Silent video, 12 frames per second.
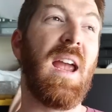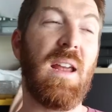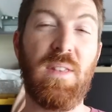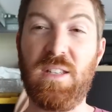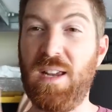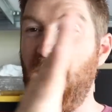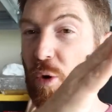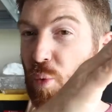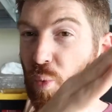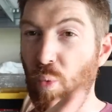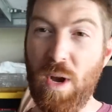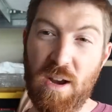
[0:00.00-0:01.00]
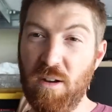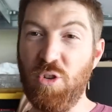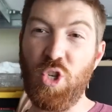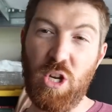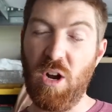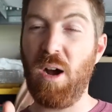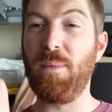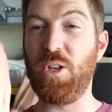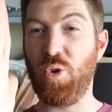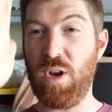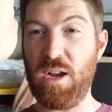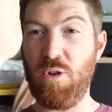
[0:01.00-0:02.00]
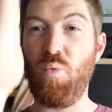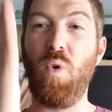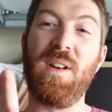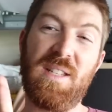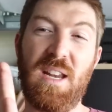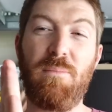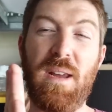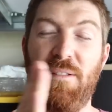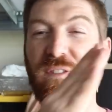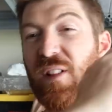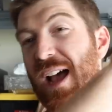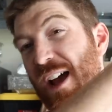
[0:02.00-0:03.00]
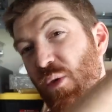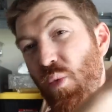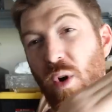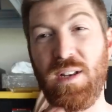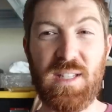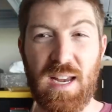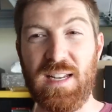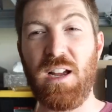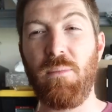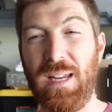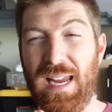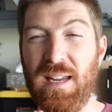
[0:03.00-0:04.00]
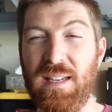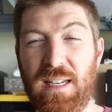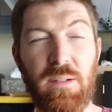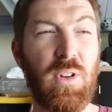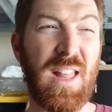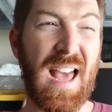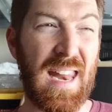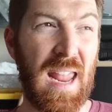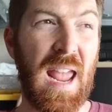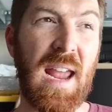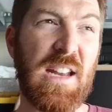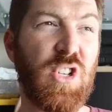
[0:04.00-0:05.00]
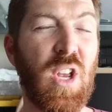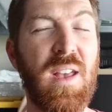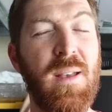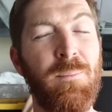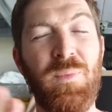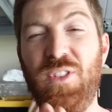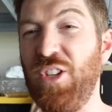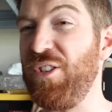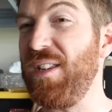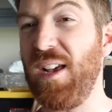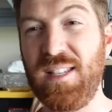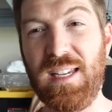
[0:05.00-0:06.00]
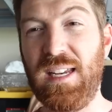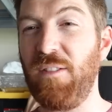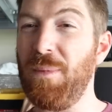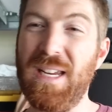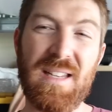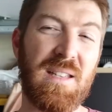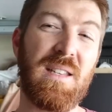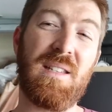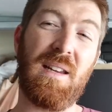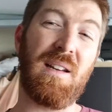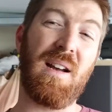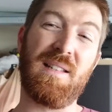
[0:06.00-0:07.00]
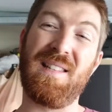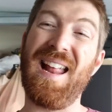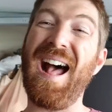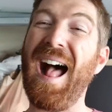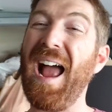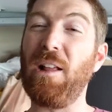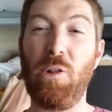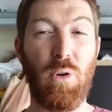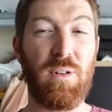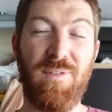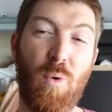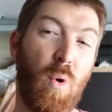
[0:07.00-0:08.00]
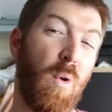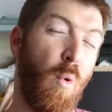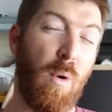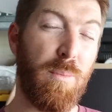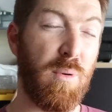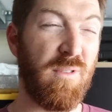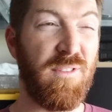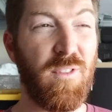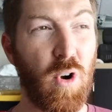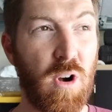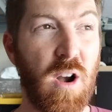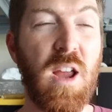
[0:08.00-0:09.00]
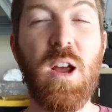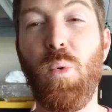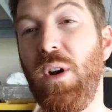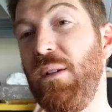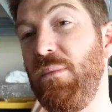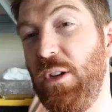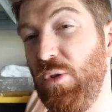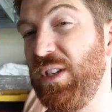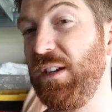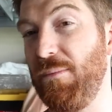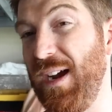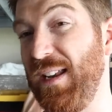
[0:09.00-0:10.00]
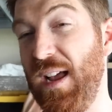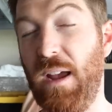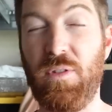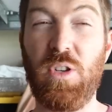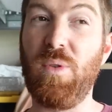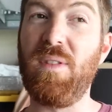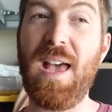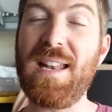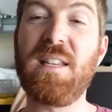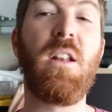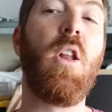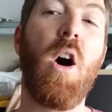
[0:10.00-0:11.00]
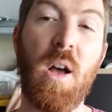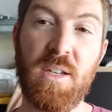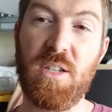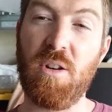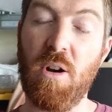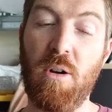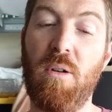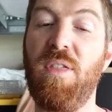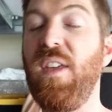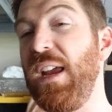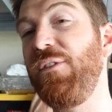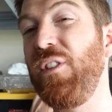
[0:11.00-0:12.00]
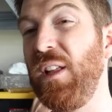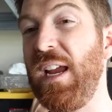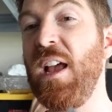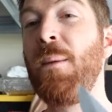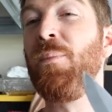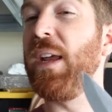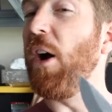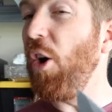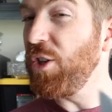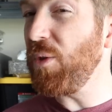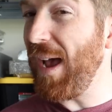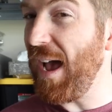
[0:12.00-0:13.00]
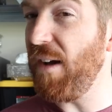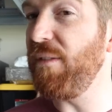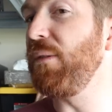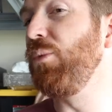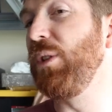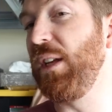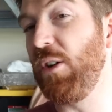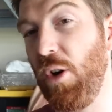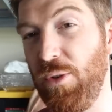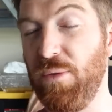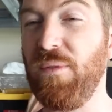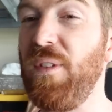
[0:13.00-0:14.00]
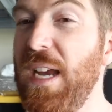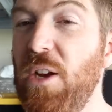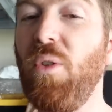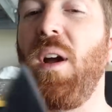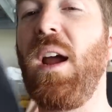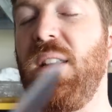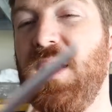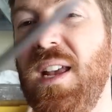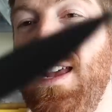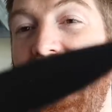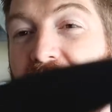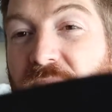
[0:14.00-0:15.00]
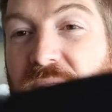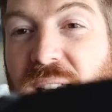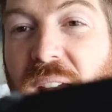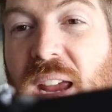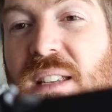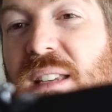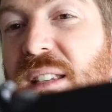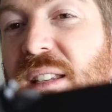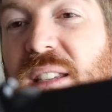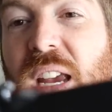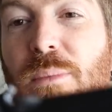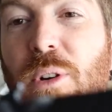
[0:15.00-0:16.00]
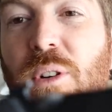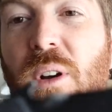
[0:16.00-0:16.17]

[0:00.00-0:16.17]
and it's got a weird geometry, you know, one side being flat, one side coming in to give you that that edge. Just doesn't give me consistent cuts that I look for or prefer when I'm using my knives. So that's a non-starter. Thankfully, they also have what they call their V grinds. In this case is a saber